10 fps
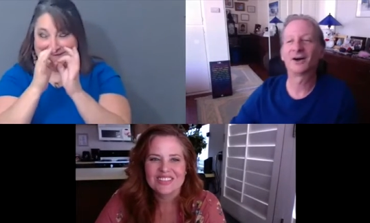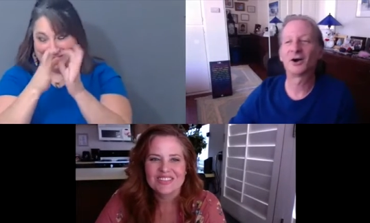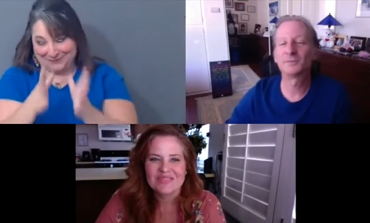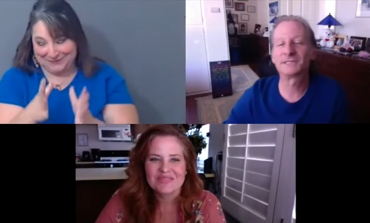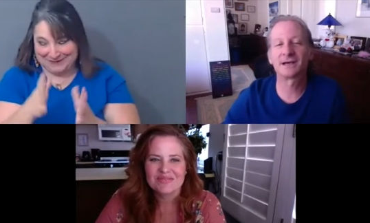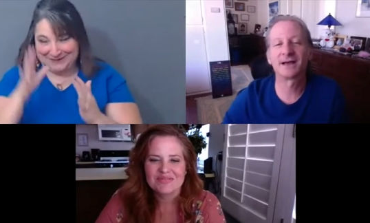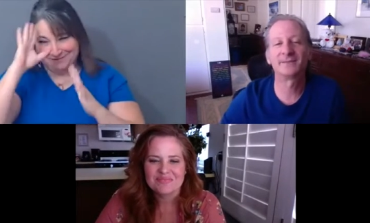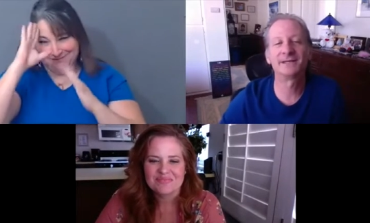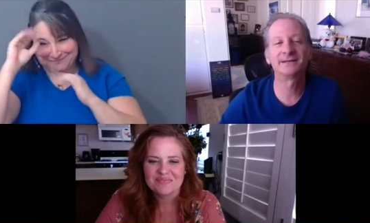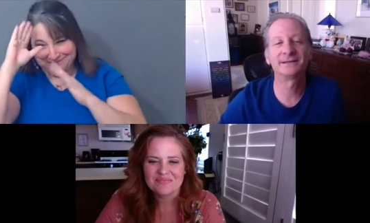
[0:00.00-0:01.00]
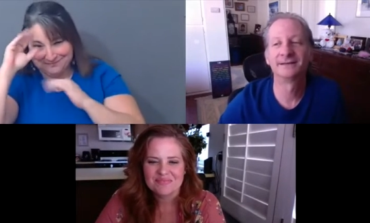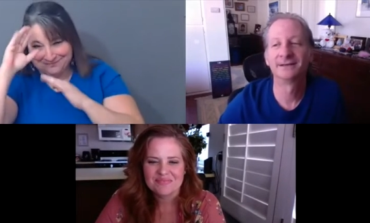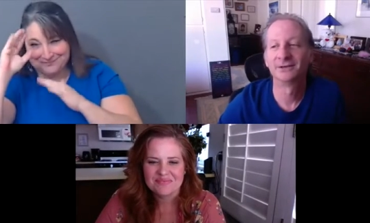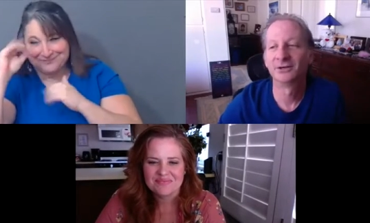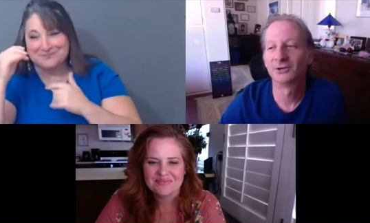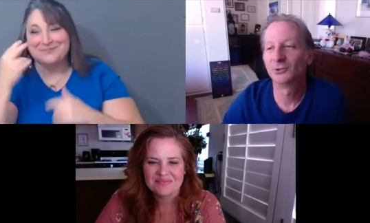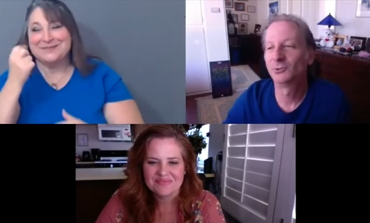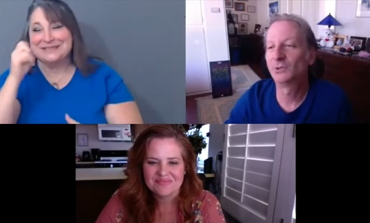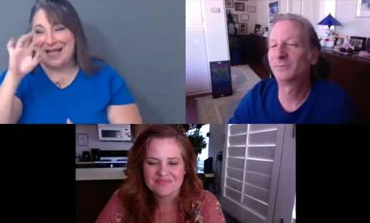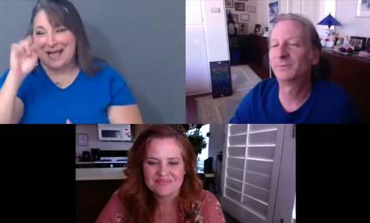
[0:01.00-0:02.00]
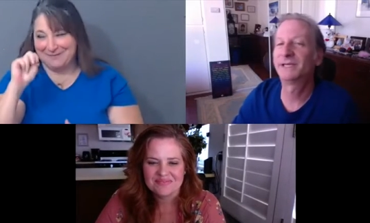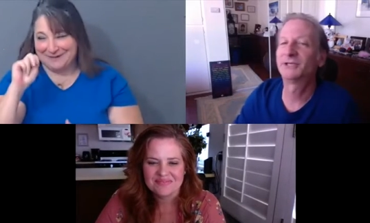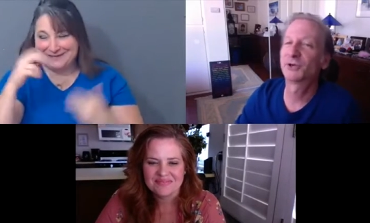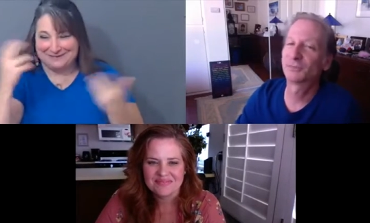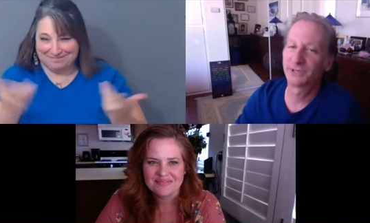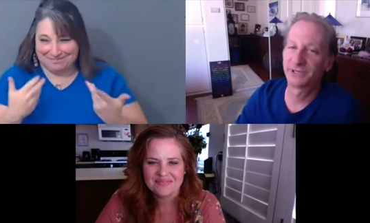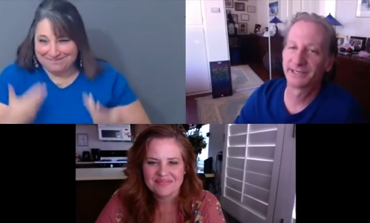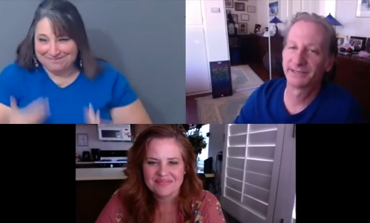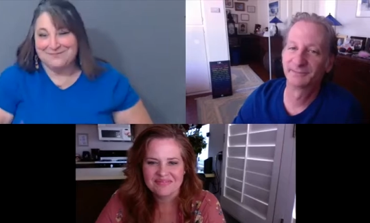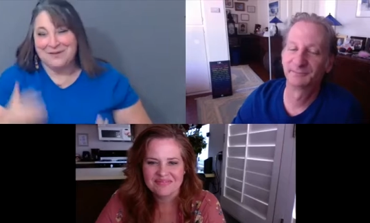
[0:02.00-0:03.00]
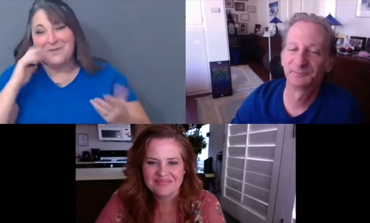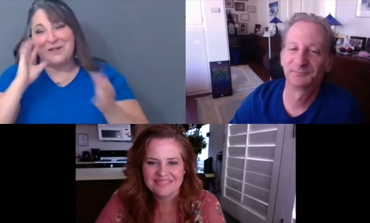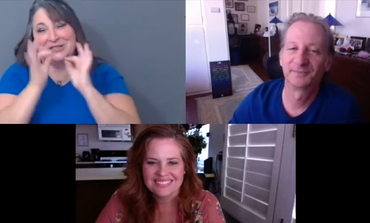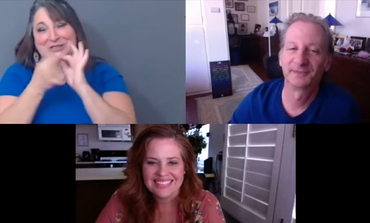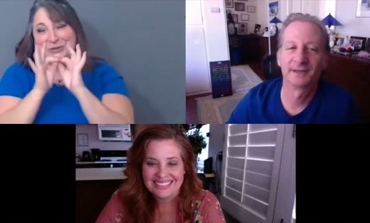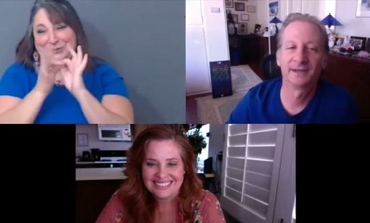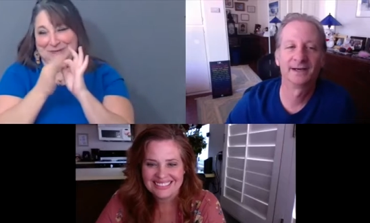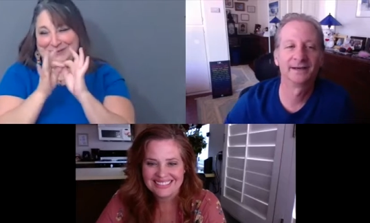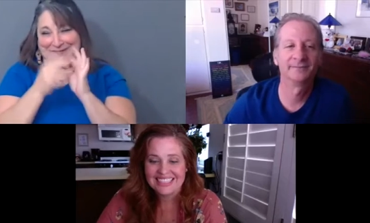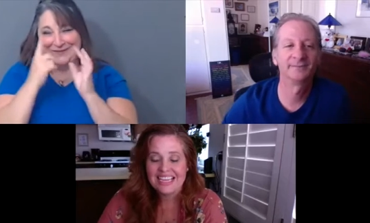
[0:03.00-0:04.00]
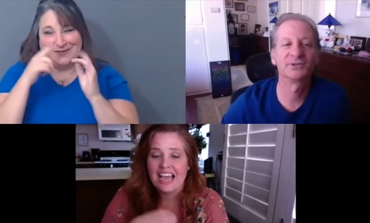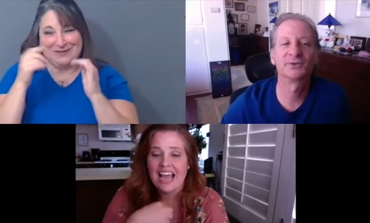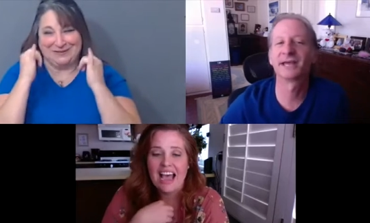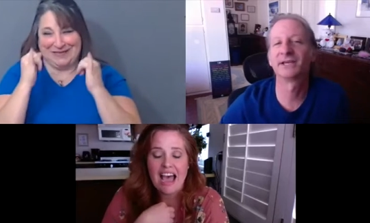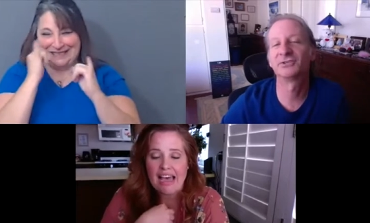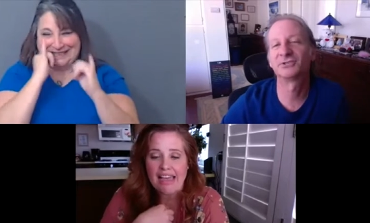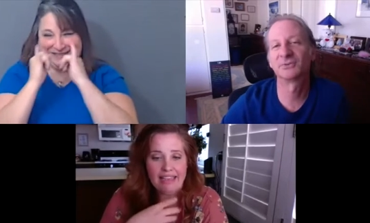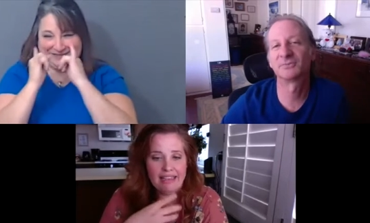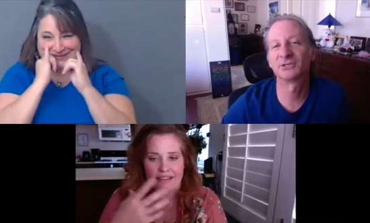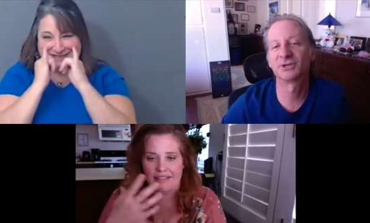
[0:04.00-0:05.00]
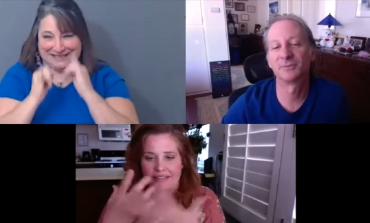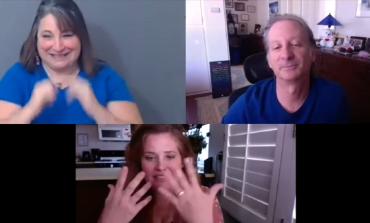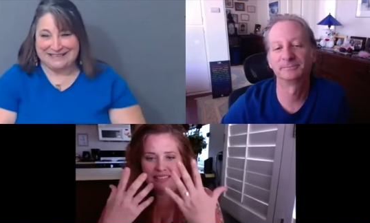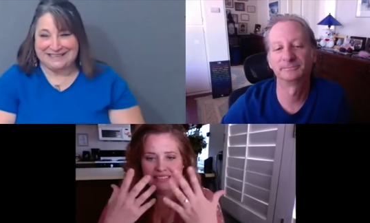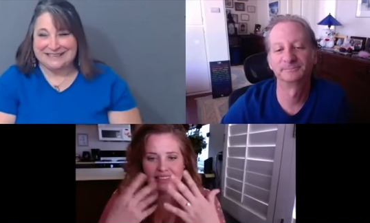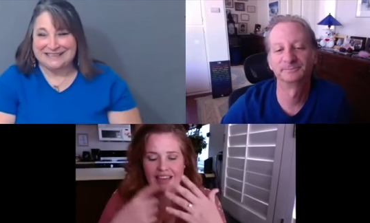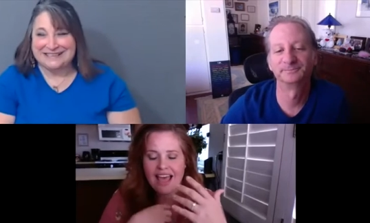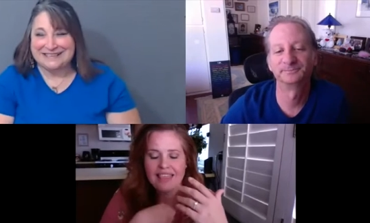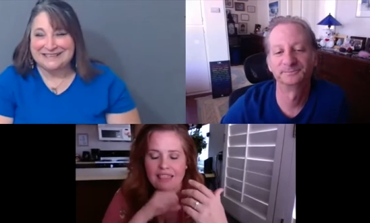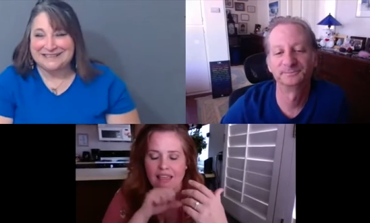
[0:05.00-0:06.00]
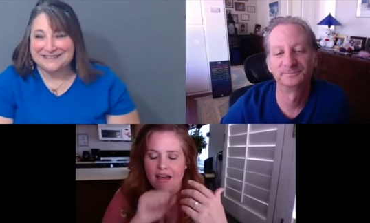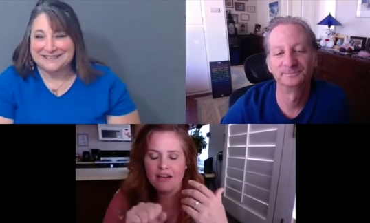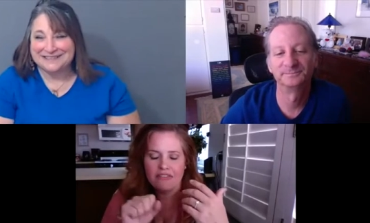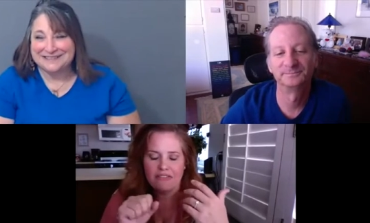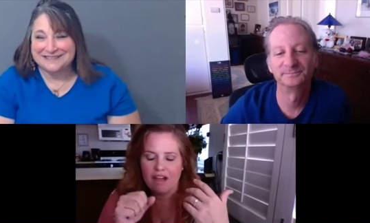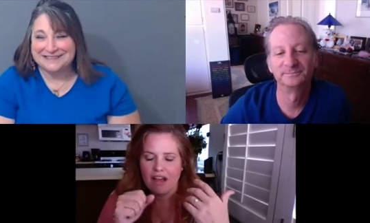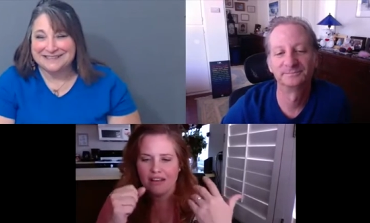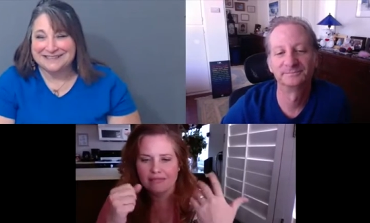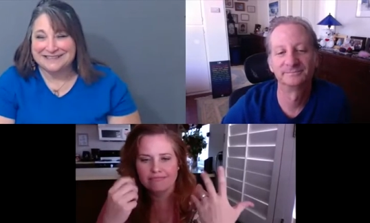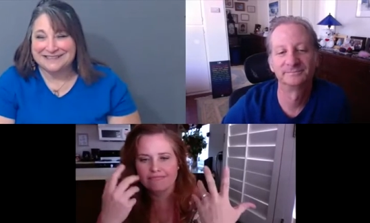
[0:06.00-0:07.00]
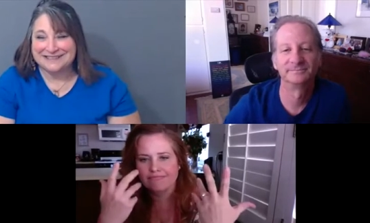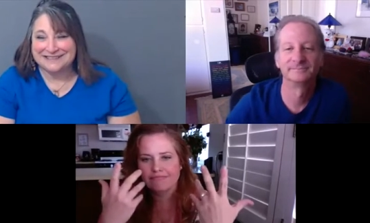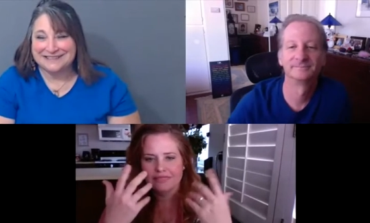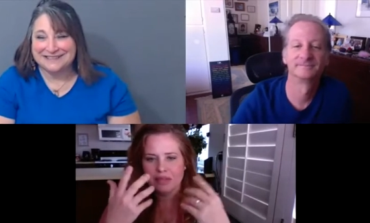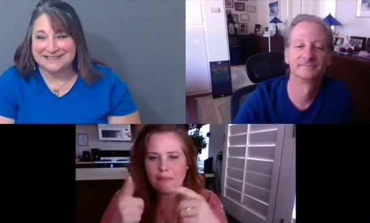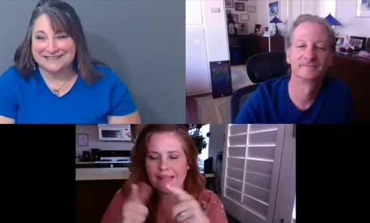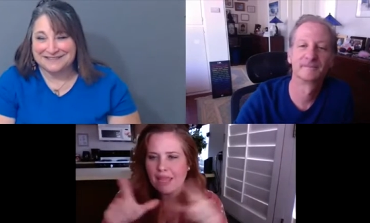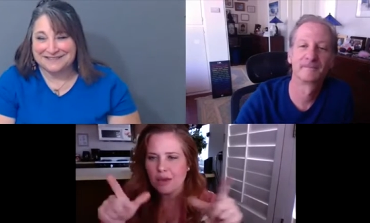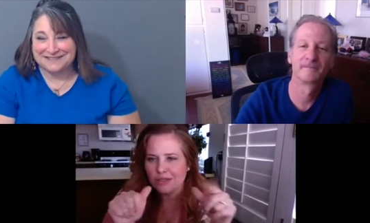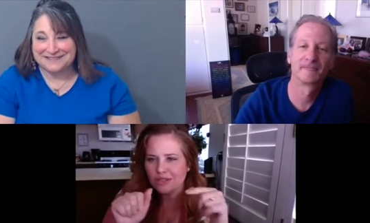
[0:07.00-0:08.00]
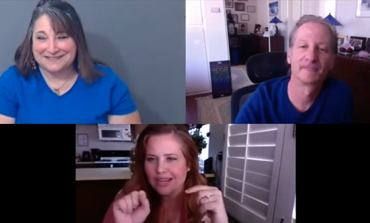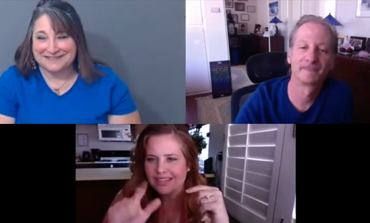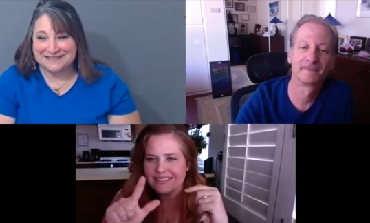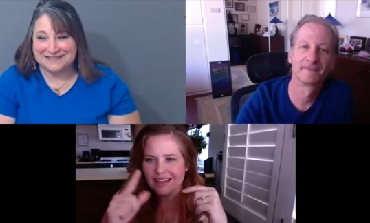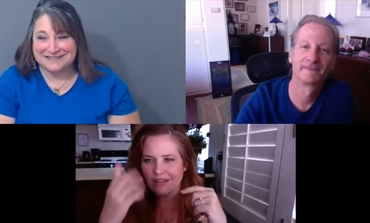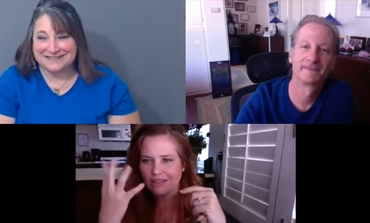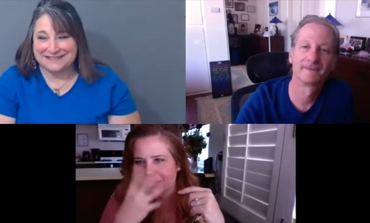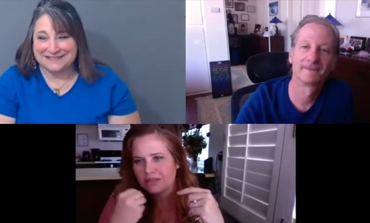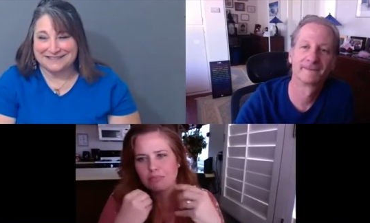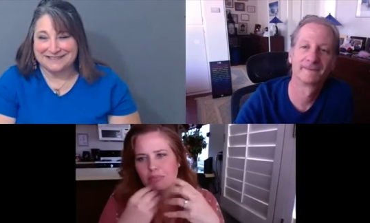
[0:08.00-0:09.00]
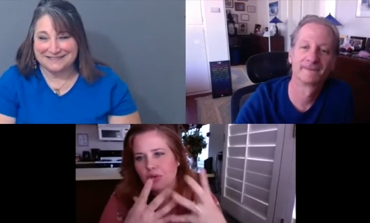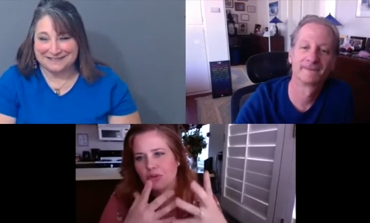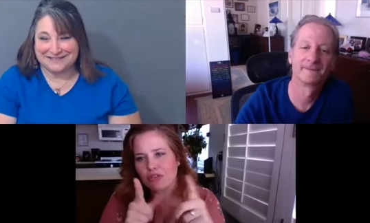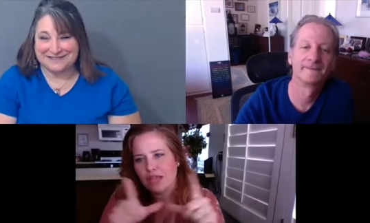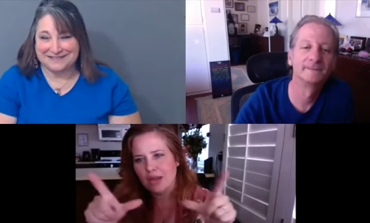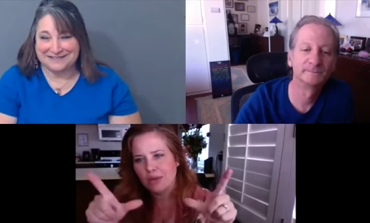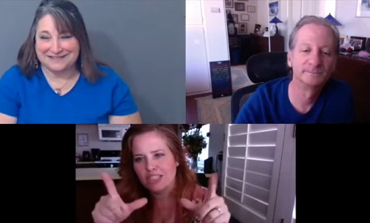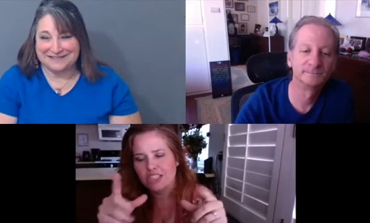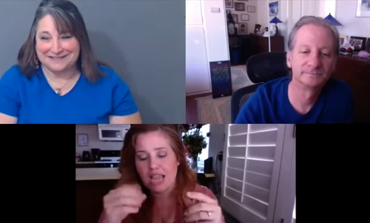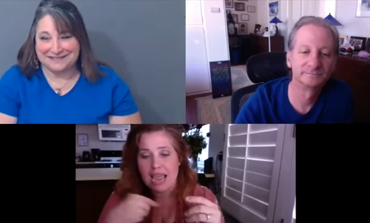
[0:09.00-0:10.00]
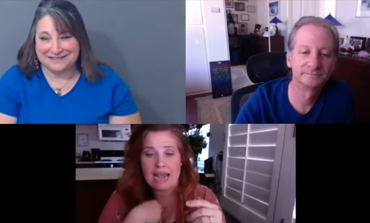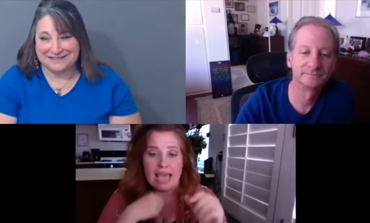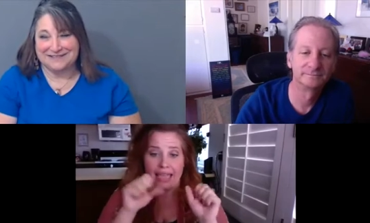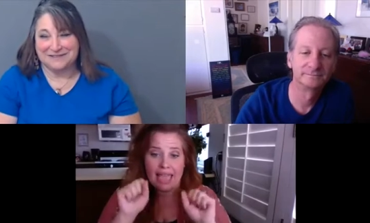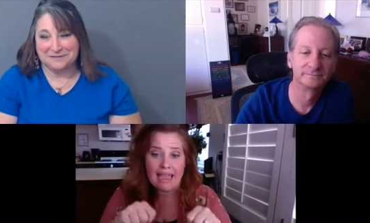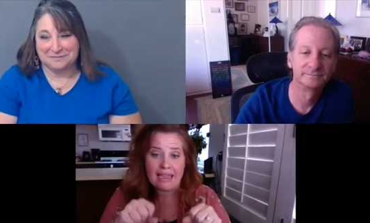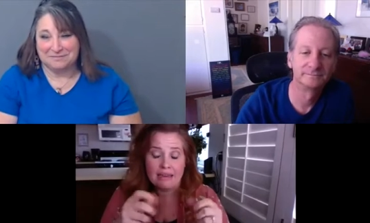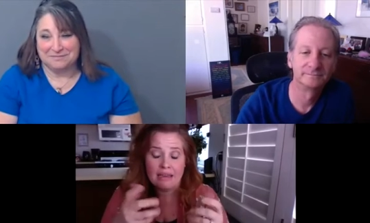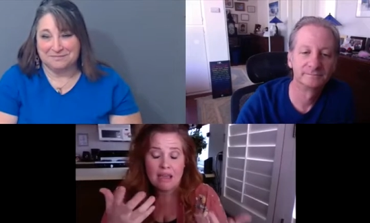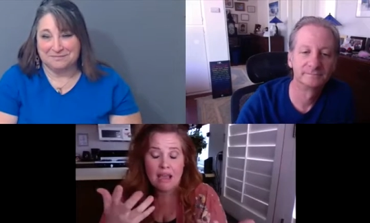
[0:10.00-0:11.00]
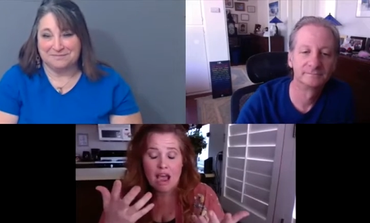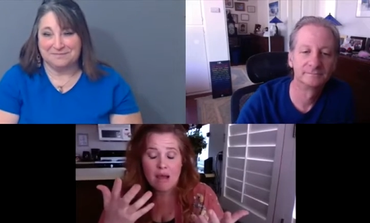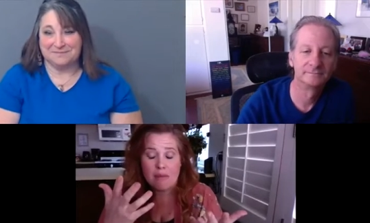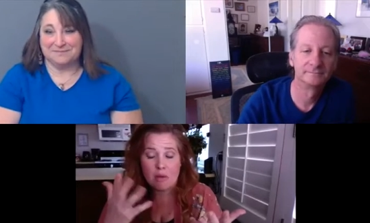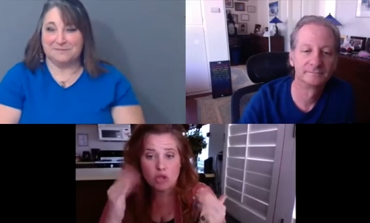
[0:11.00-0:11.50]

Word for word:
Speaker 1: Hope Simon, who will be interpreting. Um, so thank I, you so
Speaker 2: I love um, my language, ASL, beautiful language, and I can. Um, I was